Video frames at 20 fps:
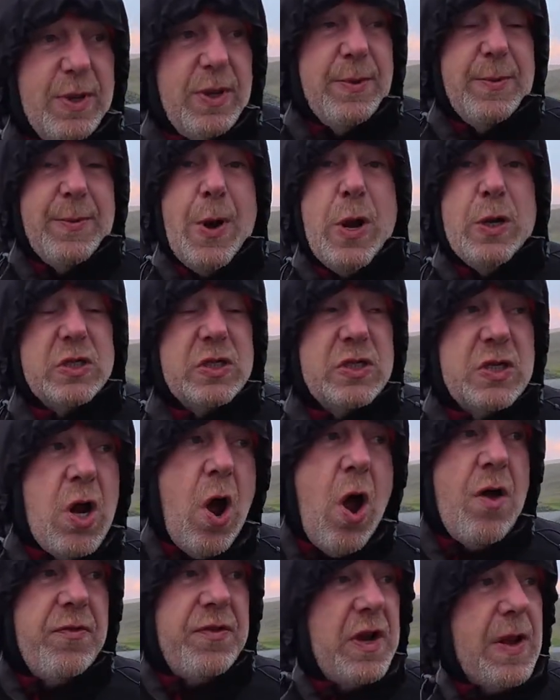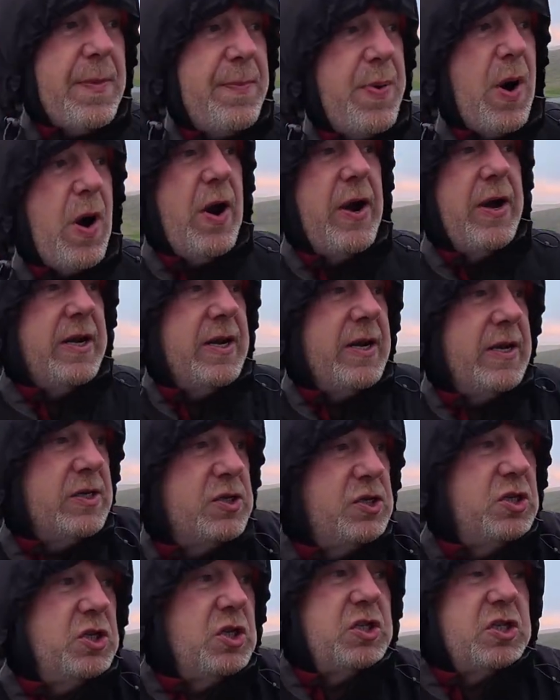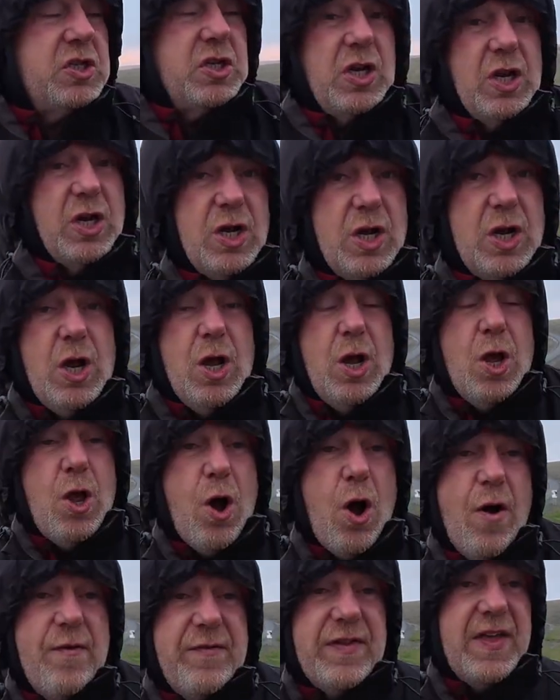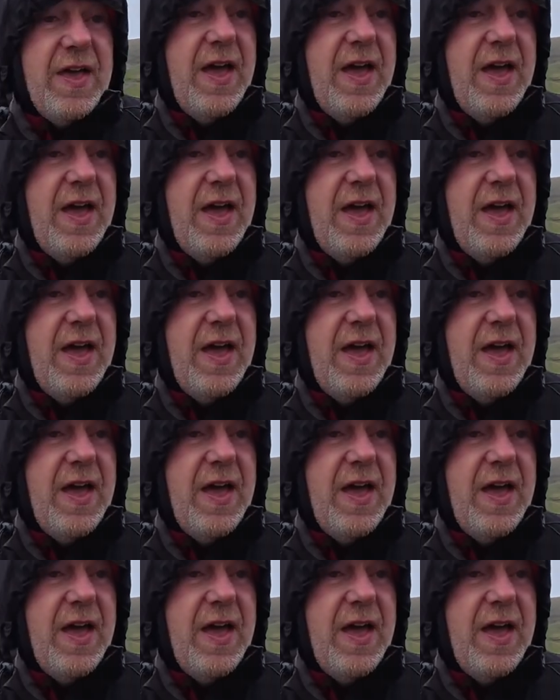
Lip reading: But the most northerly point is just over